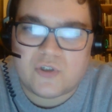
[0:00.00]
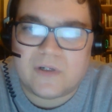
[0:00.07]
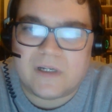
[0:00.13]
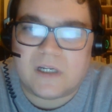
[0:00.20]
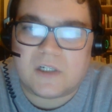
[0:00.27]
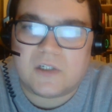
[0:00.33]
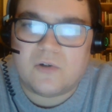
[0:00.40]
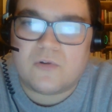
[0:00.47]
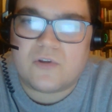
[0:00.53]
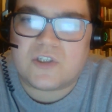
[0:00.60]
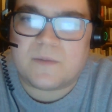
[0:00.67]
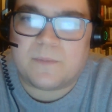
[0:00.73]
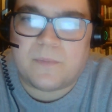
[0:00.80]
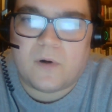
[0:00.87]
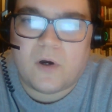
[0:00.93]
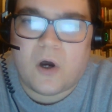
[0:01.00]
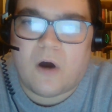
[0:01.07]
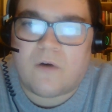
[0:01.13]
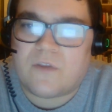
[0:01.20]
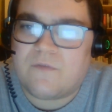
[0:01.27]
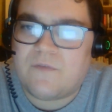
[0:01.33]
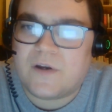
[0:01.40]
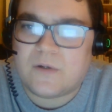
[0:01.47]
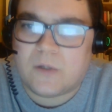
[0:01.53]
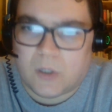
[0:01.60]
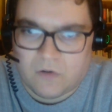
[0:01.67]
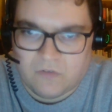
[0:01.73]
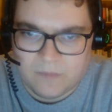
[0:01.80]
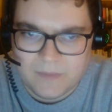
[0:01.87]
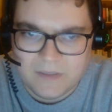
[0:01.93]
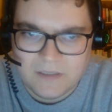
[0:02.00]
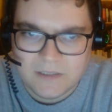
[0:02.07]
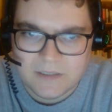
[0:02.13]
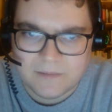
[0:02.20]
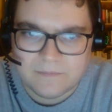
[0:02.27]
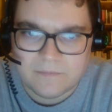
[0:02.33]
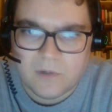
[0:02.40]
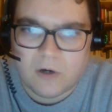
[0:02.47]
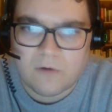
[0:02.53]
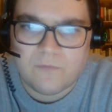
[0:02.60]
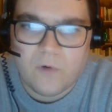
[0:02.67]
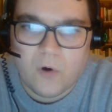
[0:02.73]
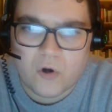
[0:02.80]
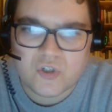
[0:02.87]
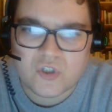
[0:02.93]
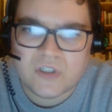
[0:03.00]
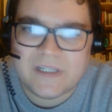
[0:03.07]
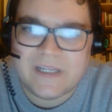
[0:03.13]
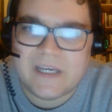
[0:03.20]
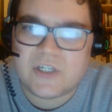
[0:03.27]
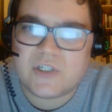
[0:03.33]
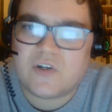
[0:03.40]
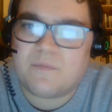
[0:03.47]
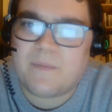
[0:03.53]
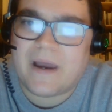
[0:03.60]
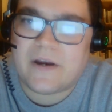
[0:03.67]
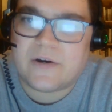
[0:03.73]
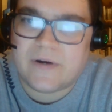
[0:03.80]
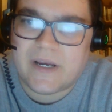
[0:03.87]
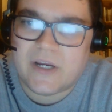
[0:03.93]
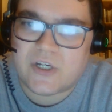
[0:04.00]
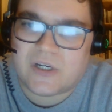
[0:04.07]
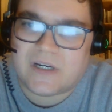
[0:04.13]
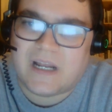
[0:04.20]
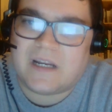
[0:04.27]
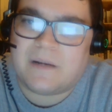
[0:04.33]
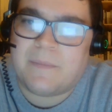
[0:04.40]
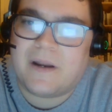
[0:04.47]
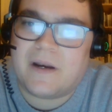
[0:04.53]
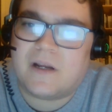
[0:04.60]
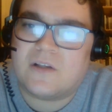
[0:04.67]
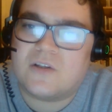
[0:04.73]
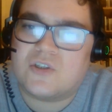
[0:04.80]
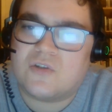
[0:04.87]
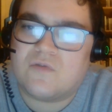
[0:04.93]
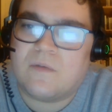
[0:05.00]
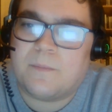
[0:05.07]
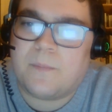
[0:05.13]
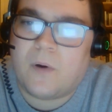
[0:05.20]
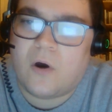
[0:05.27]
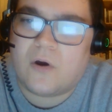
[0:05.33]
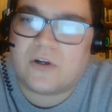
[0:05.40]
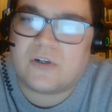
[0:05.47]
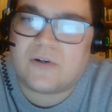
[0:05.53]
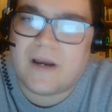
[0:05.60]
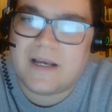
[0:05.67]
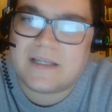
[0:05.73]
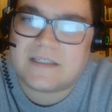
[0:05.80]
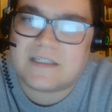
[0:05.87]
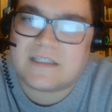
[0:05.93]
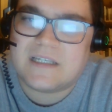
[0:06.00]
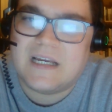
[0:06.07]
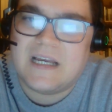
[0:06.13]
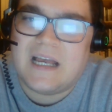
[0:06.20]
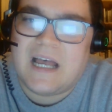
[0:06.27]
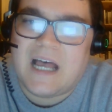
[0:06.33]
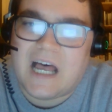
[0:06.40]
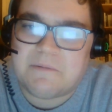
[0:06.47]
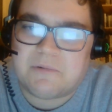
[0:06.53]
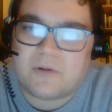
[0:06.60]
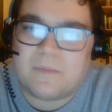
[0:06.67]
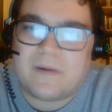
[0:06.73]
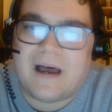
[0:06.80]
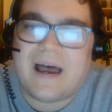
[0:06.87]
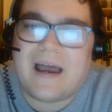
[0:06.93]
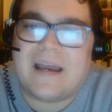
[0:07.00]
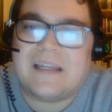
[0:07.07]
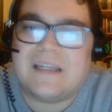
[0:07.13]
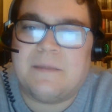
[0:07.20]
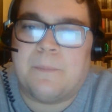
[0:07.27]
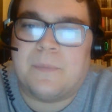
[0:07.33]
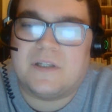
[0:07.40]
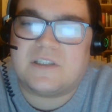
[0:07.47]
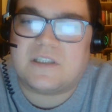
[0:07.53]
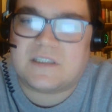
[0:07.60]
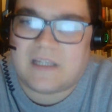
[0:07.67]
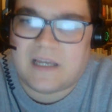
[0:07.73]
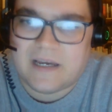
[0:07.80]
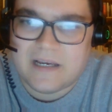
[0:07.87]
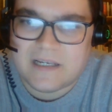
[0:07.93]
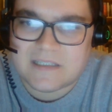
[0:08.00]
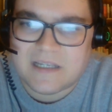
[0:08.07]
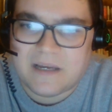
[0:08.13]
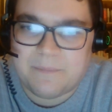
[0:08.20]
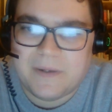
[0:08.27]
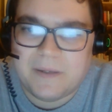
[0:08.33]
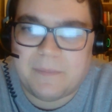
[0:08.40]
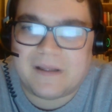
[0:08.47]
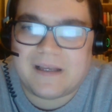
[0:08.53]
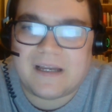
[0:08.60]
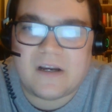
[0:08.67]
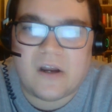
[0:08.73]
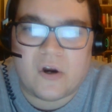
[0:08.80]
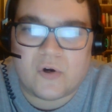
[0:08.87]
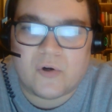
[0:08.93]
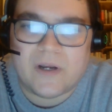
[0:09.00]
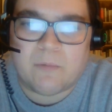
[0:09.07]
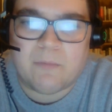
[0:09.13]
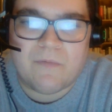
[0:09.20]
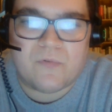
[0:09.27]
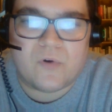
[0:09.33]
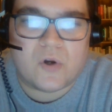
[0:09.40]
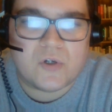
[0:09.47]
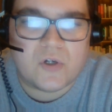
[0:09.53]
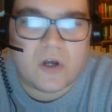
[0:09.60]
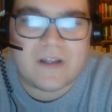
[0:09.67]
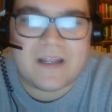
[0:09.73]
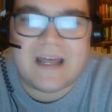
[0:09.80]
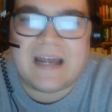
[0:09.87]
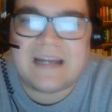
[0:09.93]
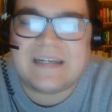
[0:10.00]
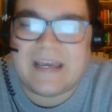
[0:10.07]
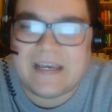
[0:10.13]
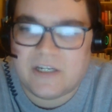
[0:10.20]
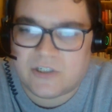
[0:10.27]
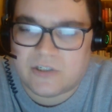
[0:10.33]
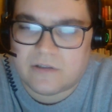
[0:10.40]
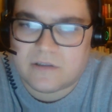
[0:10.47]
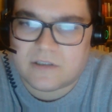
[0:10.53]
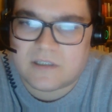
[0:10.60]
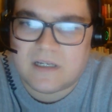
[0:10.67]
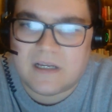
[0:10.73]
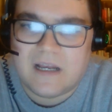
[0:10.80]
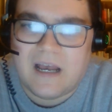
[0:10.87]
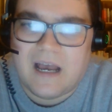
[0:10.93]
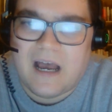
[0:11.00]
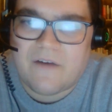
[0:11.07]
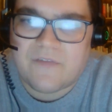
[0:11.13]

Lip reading: which should include the support of the federal government. Unfortunately, the issue of migration and American southern border crisis has become highly politicized, and people cannot agree on whether or not nations